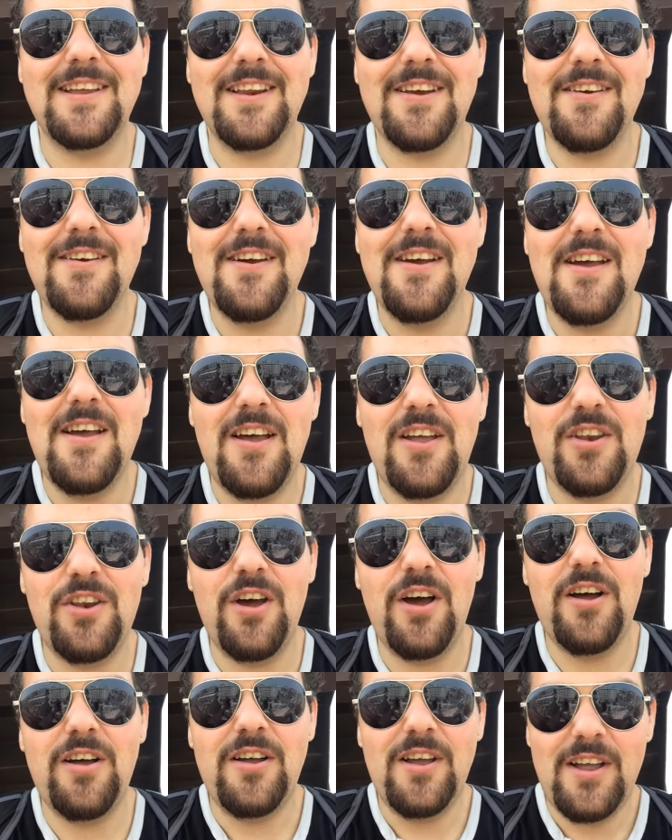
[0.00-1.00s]
you know,
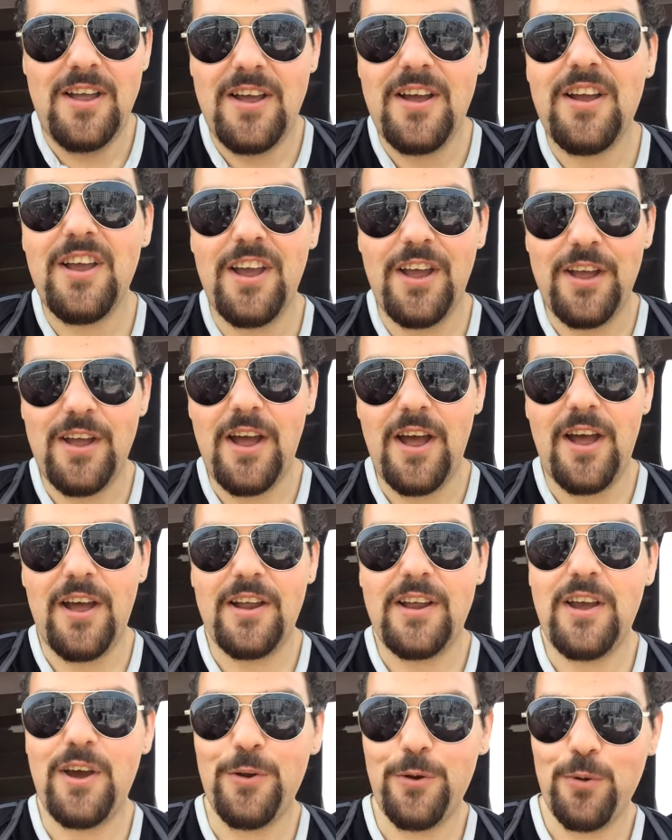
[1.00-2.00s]
not uh,
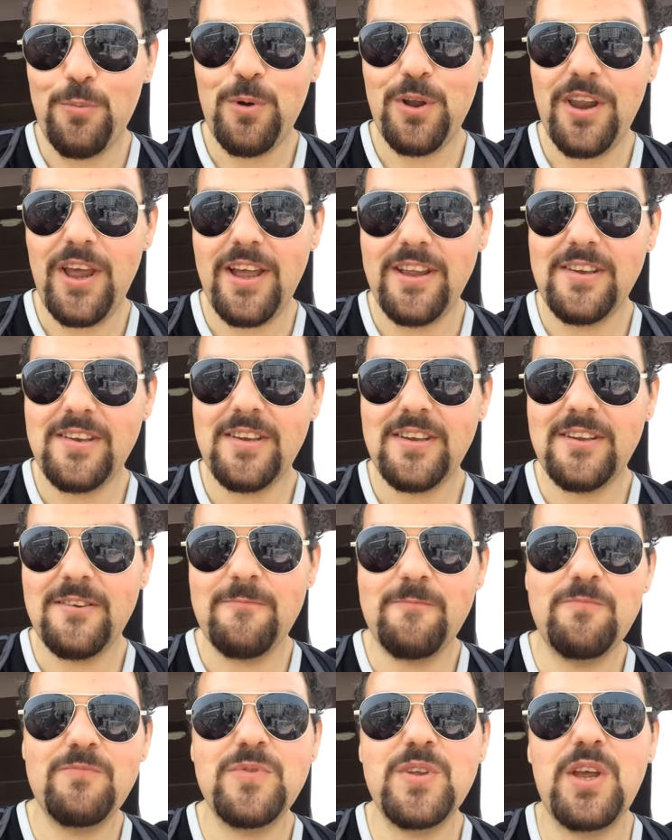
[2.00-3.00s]
Kodoma
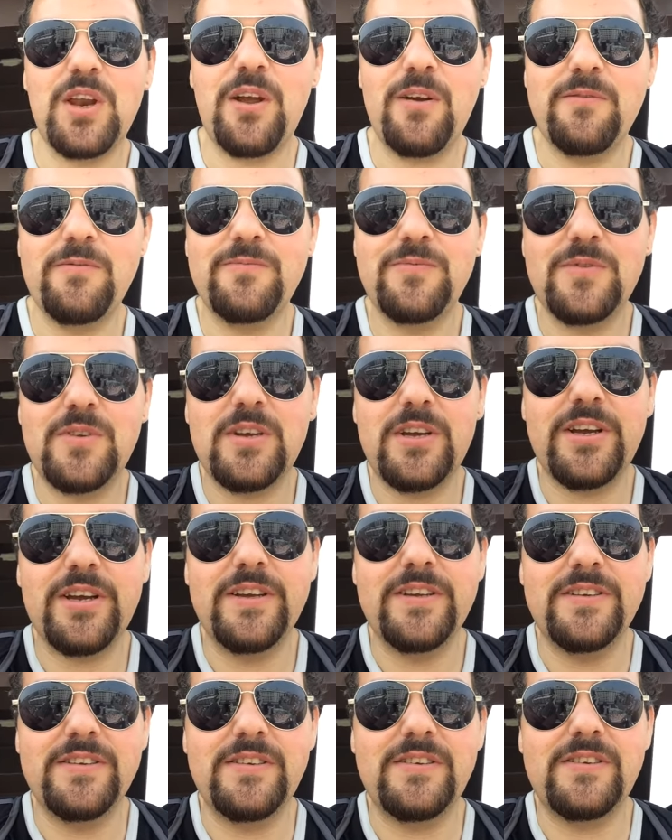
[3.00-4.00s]
you know,
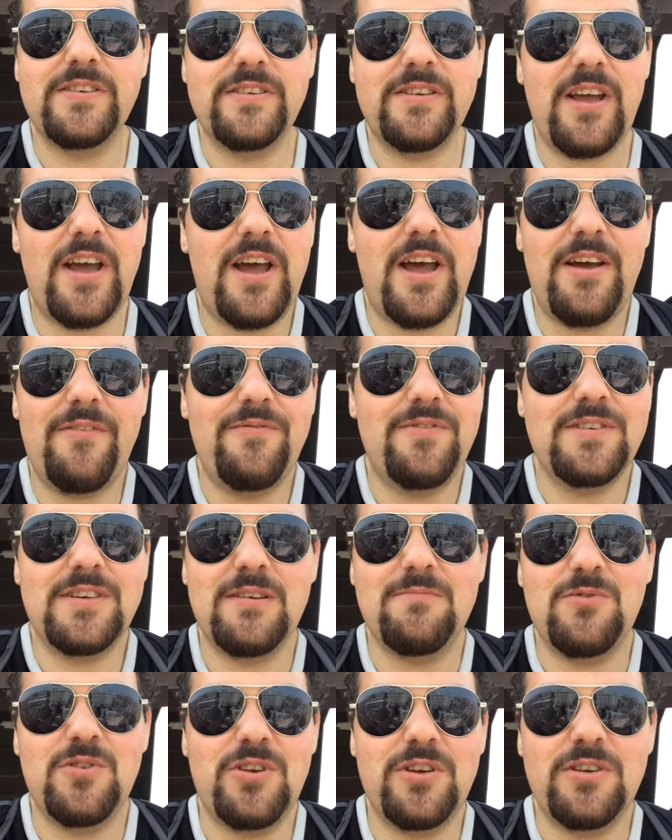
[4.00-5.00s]
because uh, for
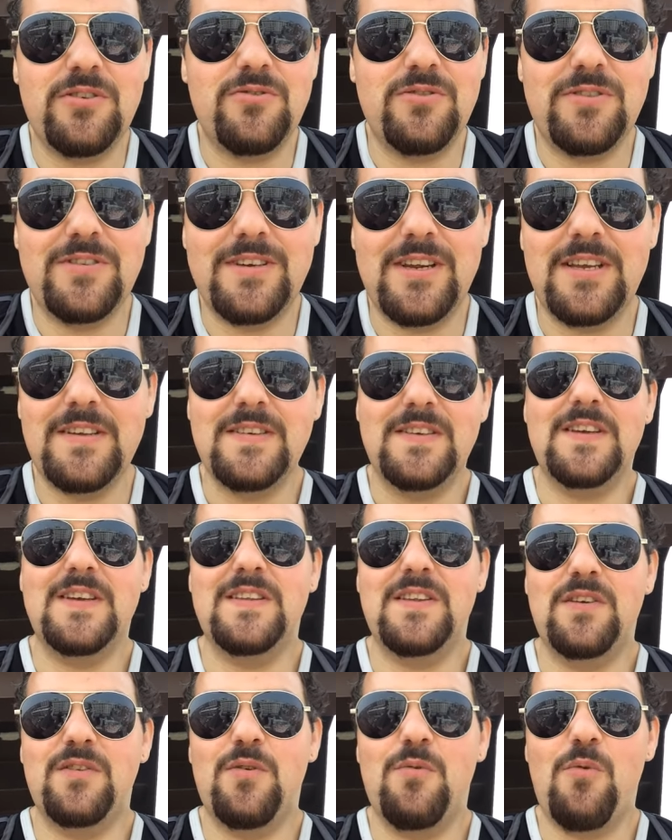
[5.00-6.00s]
some strange reason they see
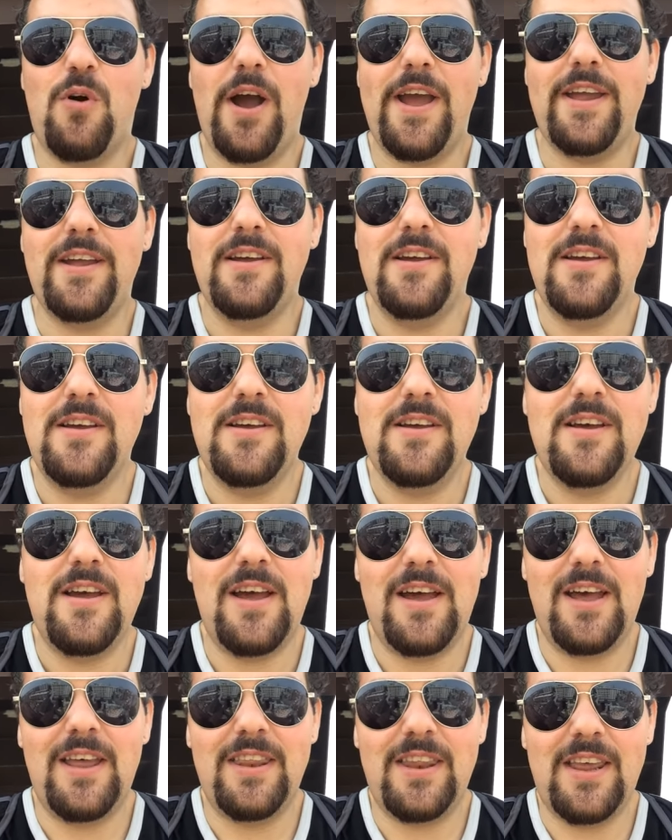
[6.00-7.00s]
that you're white
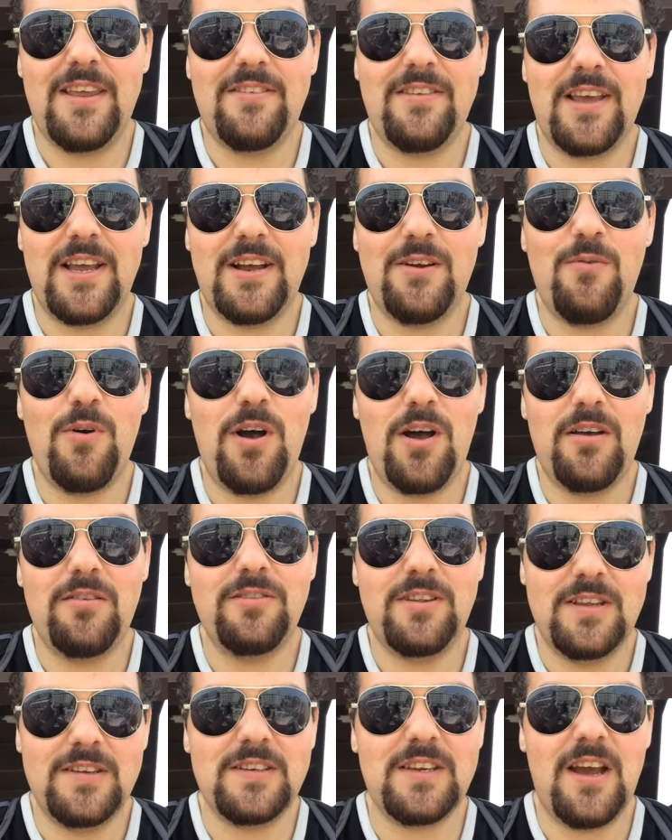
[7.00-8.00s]
and they think, well,
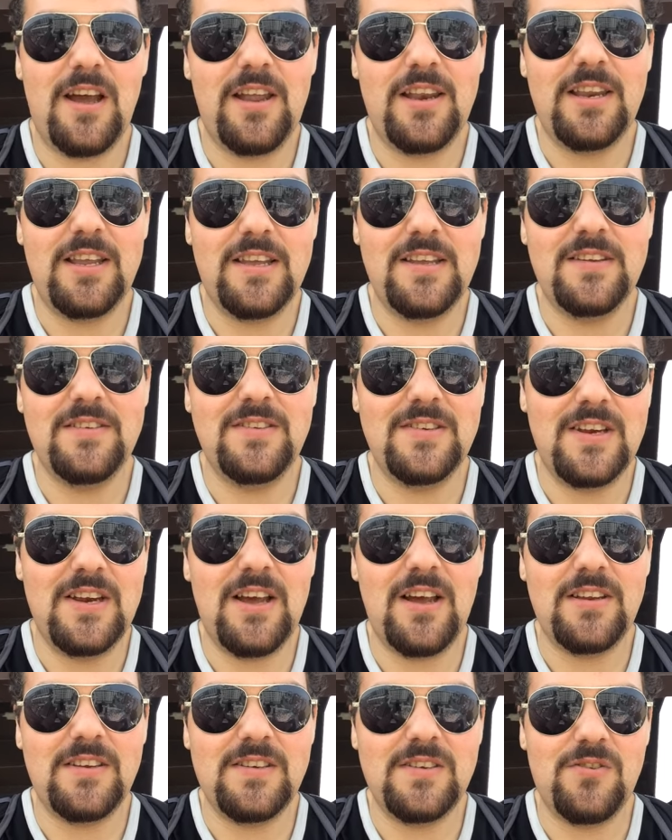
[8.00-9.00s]
this guy needs an
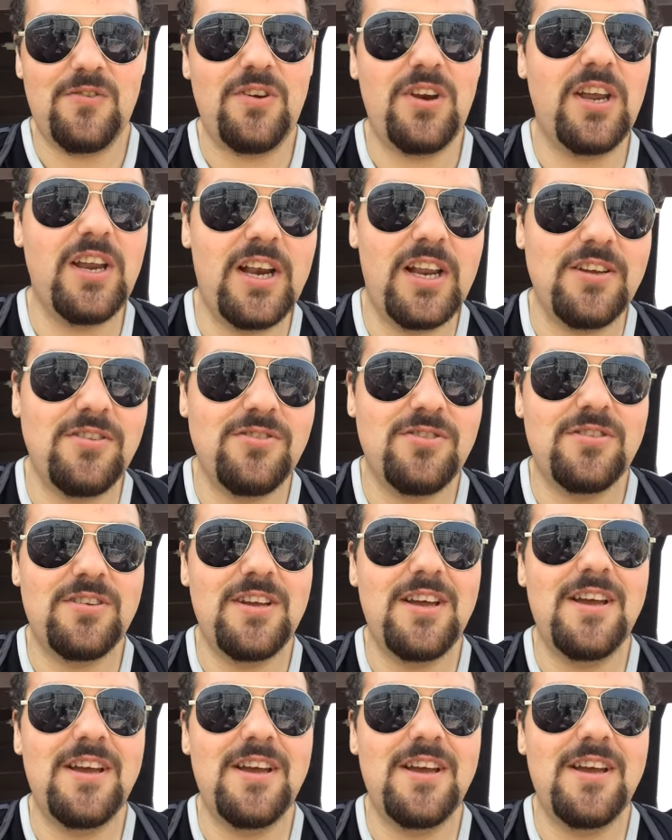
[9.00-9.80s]
answer in English.